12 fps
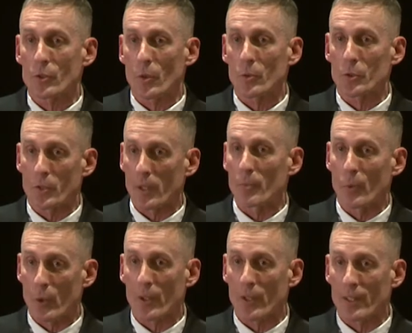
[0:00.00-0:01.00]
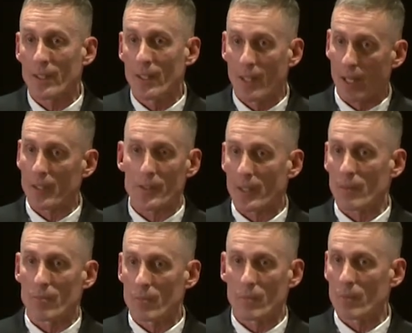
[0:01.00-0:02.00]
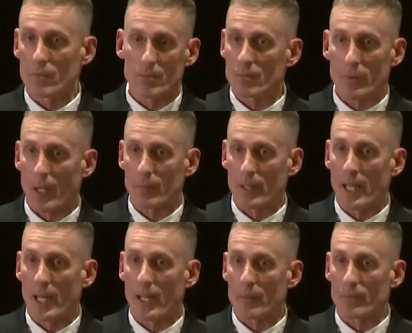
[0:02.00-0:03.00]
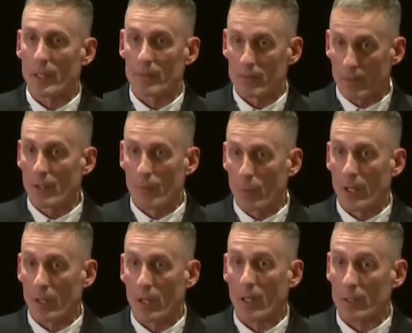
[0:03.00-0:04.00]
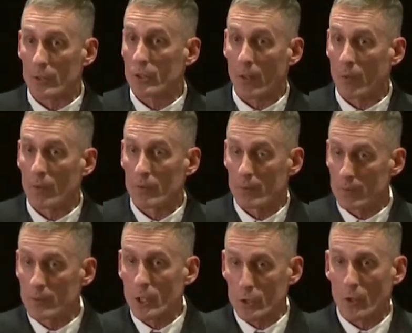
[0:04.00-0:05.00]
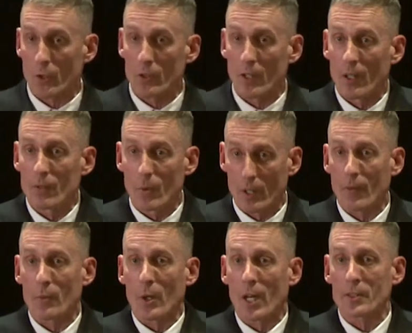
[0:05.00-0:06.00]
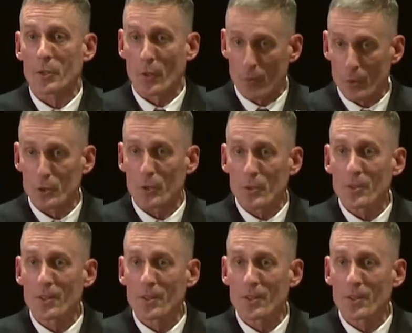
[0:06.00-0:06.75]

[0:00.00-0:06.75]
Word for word: soldiers on the border, I'd have said, probably not, but we are. So just so you know, whatever we're asked to do, we'll do